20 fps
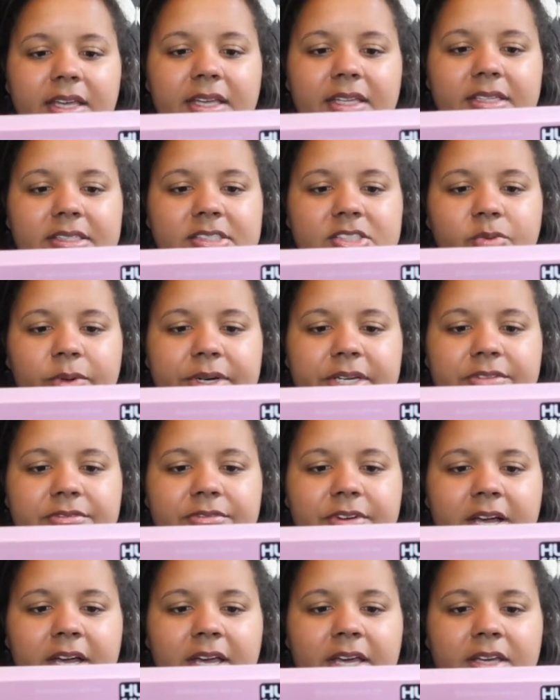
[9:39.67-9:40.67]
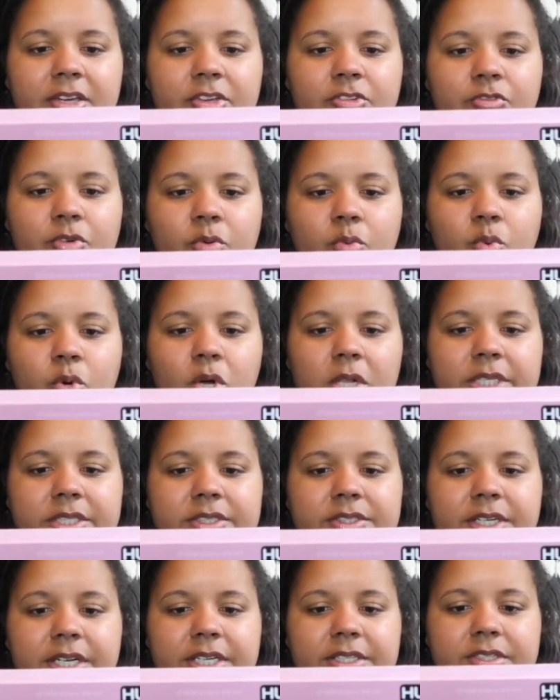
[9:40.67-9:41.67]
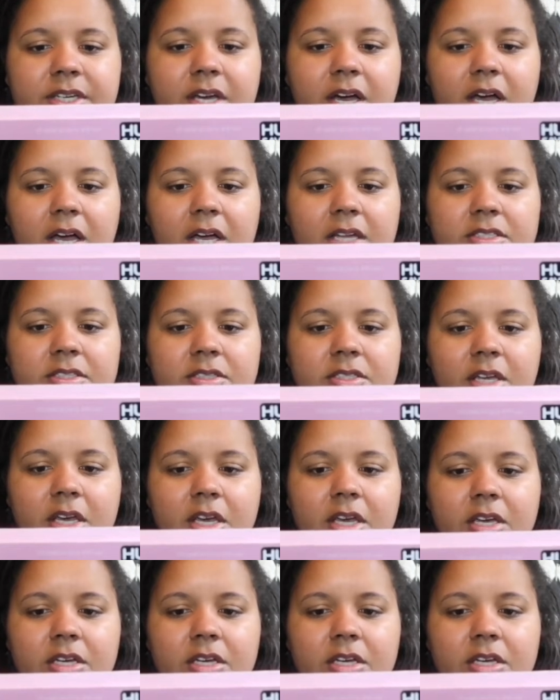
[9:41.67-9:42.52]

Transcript: And there's 25 wallet-sized cards